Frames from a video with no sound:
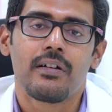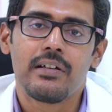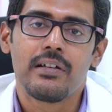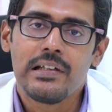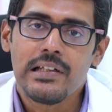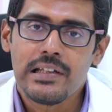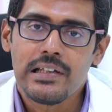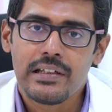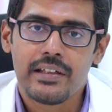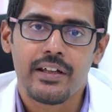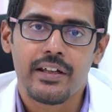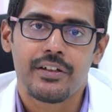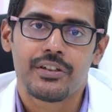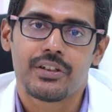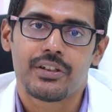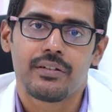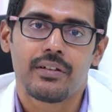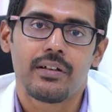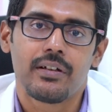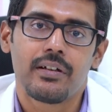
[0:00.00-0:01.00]

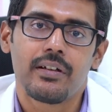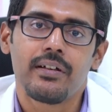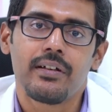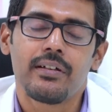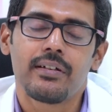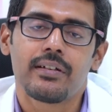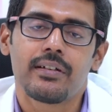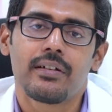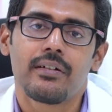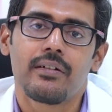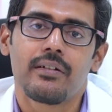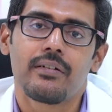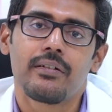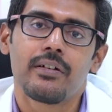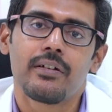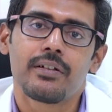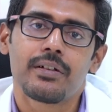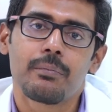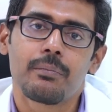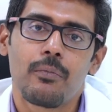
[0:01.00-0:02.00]
leakage, that is
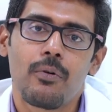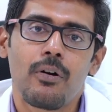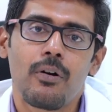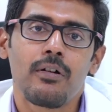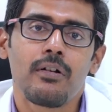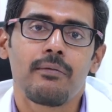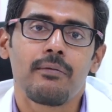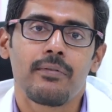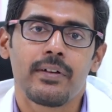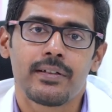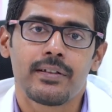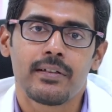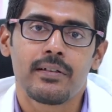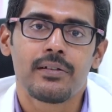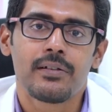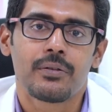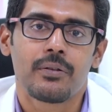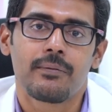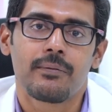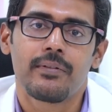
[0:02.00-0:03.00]
the small
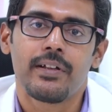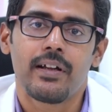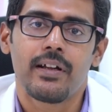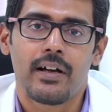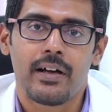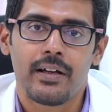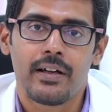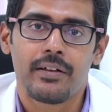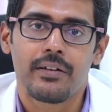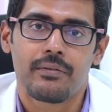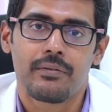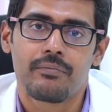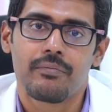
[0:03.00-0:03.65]
vessels of the eye,